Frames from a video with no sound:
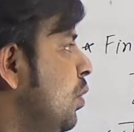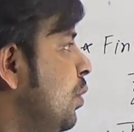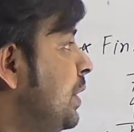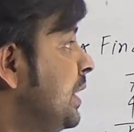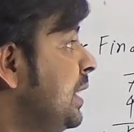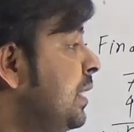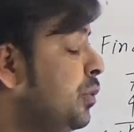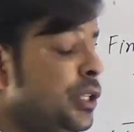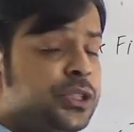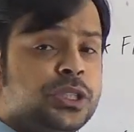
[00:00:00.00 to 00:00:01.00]
which we
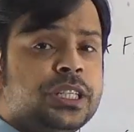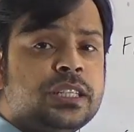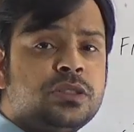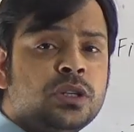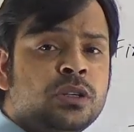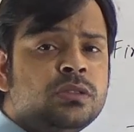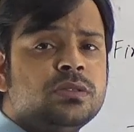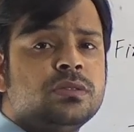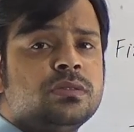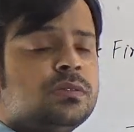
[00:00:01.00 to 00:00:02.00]
need to
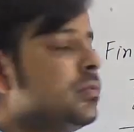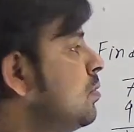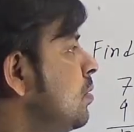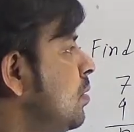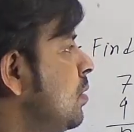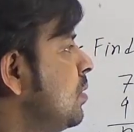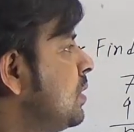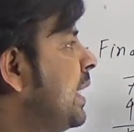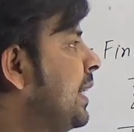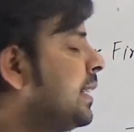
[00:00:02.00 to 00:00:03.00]

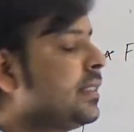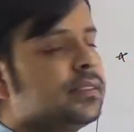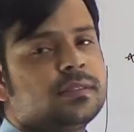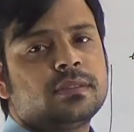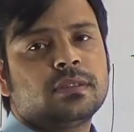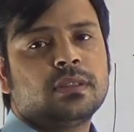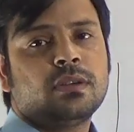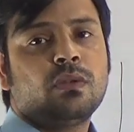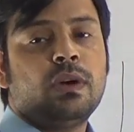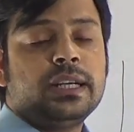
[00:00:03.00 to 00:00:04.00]
take
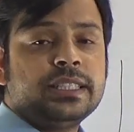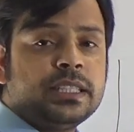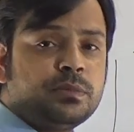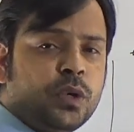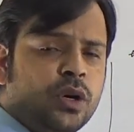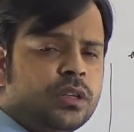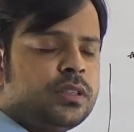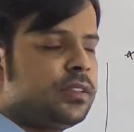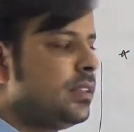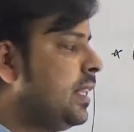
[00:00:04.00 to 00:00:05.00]
1 digit more
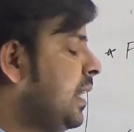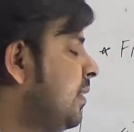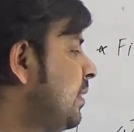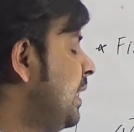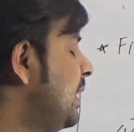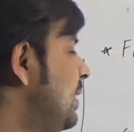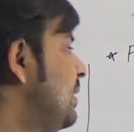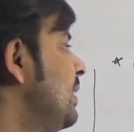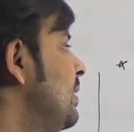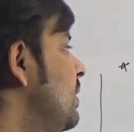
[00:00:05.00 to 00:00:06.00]
than that digit.